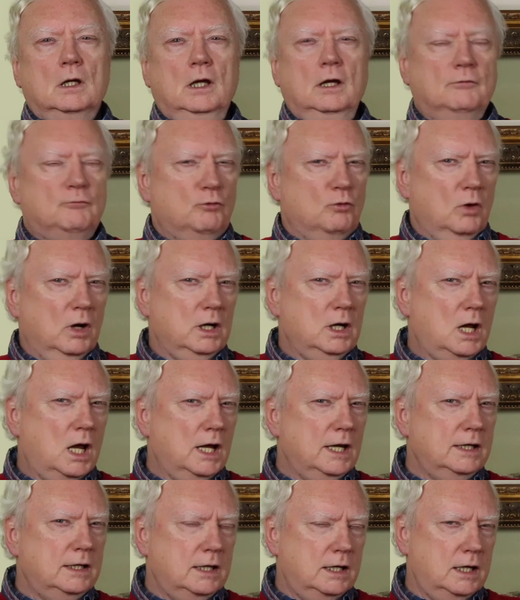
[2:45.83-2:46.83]
"If what
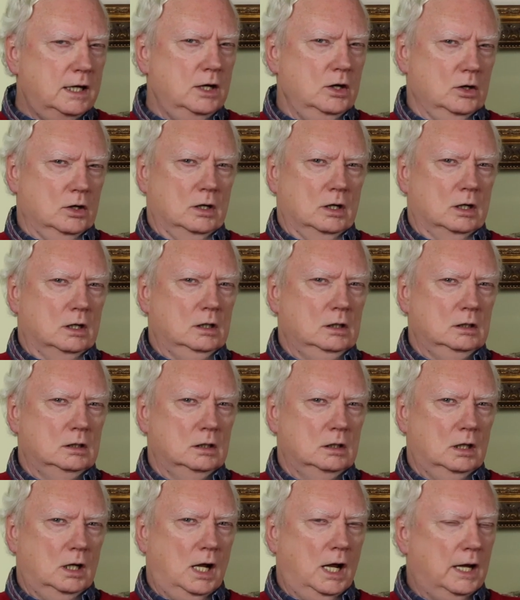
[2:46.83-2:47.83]
I hear,
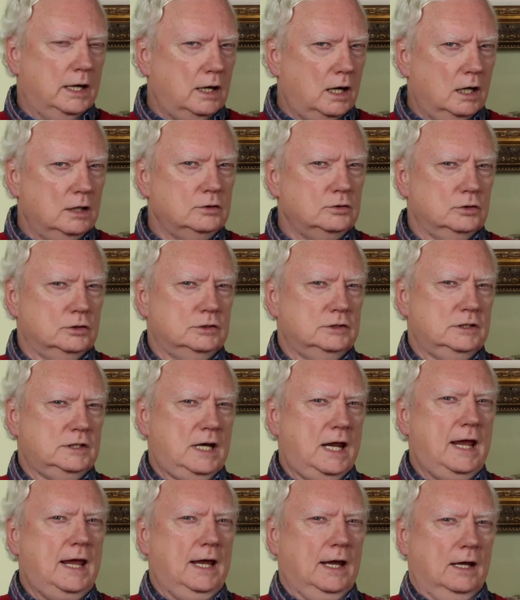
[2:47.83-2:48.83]
I
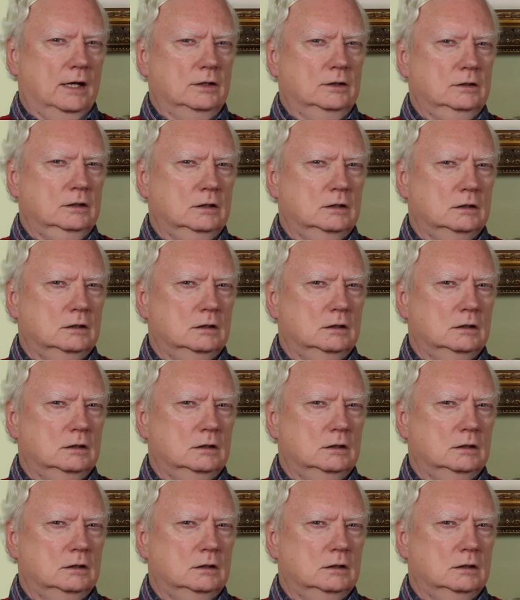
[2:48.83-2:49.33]
understand,